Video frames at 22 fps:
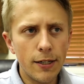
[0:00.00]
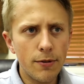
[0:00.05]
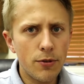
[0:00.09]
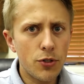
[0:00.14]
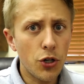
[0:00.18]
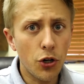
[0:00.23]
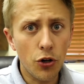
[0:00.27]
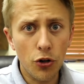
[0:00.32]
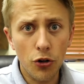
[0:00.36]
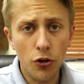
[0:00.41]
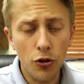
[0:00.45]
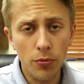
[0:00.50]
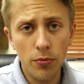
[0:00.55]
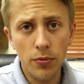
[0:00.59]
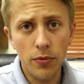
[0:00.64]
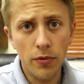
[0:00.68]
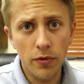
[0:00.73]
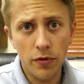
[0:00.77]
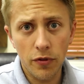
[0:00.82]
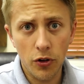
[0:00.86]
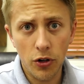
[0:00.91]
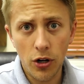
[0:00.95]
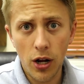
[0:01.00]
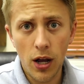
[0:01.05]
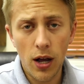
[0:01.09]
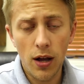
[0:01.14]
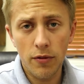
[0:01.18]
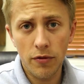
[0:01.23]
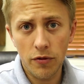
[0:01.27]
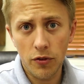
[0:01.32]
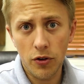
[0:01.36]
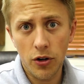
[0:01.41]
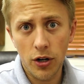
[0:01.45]
term for
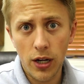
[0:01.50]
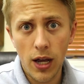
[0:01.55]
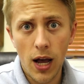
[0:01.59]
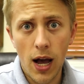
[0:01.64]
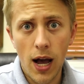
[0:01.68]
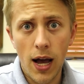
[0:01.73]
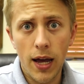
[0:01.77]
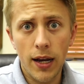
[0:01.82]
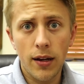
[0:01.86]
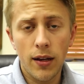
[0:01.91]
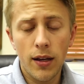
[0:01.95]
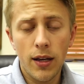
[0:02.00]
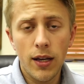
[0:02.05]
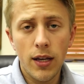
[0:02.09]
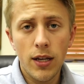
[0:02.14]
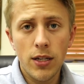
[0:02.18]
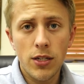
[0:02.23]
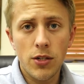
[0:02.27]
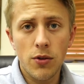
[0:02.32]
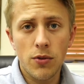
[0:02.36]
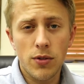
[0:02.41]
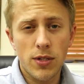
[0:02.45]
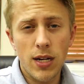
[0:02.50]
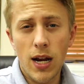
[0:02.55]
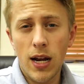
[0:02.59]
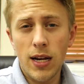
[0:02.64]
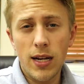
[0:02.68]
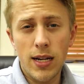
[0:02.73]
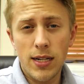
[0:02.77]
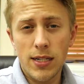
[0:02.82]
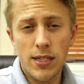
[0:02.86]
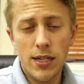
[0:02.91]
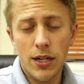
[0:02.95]
a God. So it's not
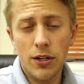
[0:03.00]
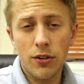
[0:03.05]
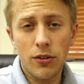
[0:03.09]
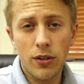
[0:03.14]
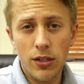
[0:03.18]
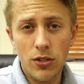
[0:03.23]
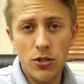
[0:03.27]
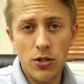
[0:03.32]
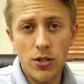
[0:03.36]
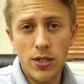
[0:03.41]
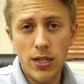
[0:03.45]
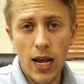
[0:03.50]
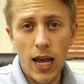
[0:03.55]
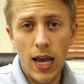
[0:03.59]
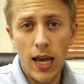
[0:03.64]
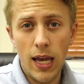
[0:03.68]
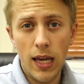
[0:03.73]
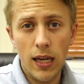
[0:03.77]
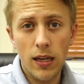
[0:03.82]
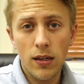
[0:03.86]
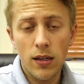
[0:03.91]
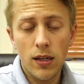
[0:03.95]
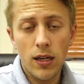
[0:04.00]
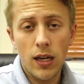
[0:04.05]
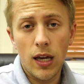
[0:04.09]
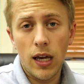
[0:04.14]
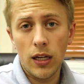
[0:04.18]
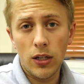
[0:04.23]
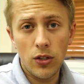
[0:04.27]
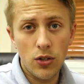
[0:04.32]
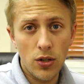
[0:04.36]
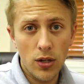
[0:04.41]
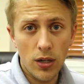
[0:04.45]
necessarily just a
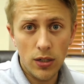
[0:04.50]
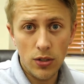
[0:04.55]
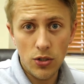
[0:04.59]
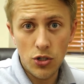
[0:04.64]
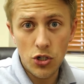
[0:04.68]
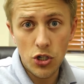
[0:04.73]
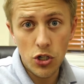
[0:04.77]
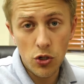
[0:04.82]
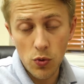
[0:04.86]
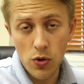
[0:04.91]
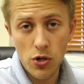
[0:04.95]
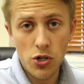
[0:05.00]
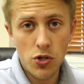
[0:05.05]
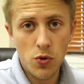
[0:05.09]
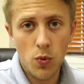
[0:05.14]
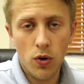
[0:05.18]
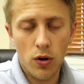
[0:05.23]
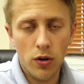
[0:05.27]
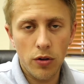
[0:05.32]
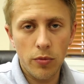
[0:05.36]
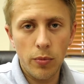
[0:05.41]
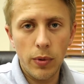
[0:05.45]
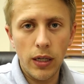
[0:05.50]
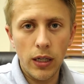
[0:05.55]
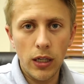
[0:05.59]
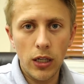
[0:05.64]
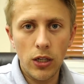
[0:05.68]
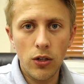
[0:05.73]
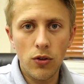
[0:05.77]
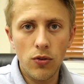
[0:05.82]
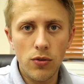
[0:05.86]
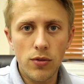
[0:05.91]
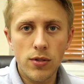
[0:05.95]
Jewish word being
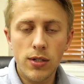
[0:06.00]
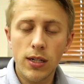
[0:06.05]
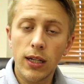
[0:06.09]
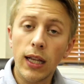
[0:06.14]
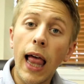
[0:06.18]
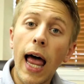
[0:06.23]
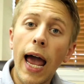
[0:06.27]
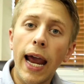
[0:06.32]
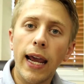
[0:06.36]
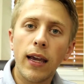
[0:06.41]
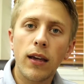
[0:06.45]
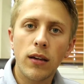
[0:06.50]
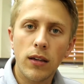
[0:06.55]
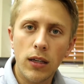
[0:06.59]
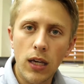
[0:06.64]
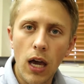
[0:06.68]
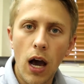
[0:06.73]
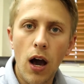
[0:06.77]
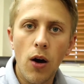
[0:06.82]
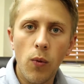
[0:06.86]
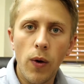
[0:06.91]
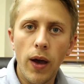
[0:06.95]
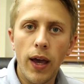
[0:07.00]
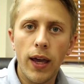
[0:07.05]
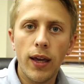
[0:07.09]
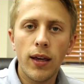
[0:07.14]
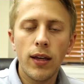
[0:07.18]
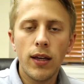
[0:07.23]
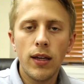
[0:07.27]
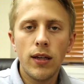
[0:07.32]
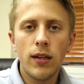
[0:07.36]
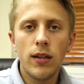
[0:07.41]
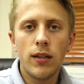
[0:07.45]
used like Yahweh
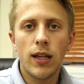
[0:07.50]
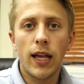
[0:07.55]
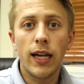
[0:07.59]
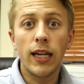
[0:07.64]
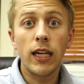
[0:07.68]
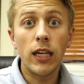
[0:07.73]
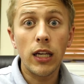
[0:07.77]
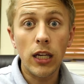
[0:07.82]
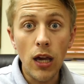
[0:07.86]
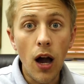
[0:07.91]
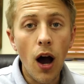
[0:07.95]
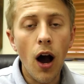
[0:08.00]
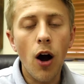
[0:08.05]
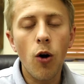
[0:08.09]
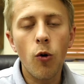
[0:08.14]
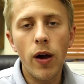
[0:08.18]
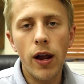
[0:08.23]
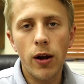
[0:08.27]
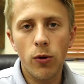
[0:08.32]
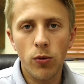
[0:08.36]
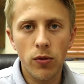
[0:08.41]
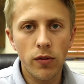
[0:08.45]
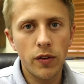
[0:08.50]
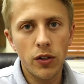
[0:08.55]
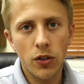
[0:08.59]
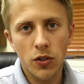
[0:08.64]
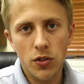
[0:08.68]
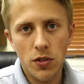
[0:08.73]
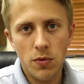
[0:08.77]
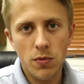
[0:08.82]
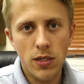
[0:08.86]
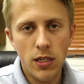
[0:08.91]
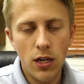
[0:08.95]

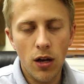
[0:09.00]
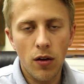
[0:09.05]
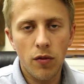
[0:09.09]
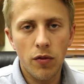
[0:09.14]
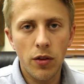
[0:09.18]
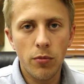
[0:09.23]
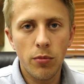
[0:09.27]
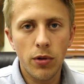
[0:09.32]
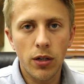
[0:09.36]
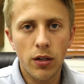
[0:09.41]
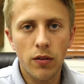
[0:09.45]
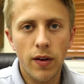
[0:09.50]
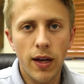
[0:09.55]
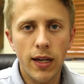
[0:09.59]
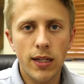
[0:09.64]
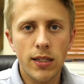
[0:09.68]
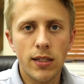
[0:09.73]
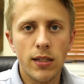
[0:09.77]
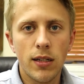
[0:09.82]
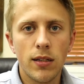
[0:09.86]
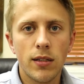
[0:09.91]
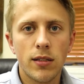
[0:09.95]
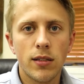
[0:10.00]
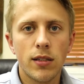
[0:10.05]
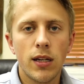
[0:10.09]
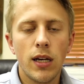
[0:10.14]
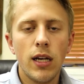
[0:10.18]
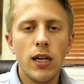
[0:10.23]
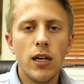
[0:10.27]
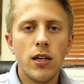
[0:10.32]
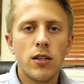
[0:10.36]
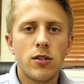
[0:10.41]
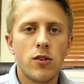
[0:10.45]
reveals himself in the book of Exodus.
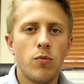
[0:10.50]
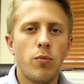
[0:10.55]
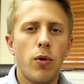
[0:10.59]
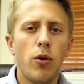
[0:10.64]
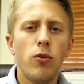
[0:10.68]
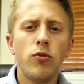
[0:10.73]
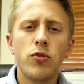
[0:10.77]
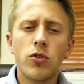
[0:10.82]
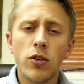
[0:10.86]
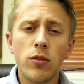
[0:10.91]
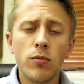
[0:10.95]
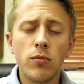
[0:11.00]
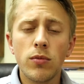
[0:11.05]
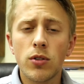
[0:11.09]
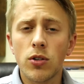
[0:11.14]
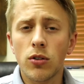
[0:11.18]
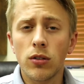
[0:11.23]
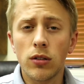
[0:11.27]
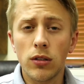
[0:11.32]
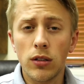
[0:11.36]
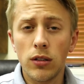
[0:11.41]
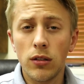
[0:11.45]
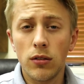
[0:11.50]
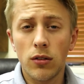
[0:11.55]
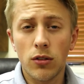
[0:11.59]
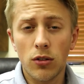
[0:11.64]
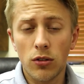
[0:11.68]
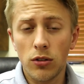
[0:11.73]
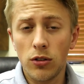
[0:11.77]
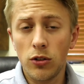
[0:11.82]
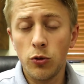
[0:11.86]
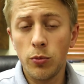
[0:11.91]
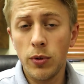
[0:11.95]
So both terms are a
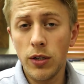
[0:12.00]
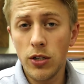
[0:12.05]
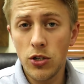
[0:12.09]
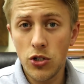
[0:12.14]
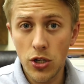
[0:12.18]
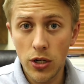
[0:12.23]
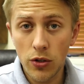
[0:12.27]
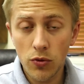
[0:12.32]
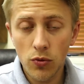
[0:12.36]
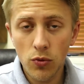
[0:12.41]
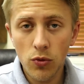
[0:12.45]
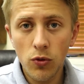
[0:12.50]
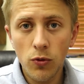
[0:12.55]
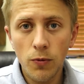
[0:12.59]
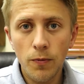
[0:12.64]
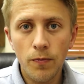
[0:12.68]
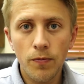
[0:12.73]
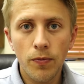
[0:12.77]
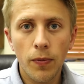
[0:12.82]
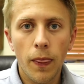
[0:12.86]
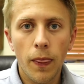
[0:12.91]
little bit general,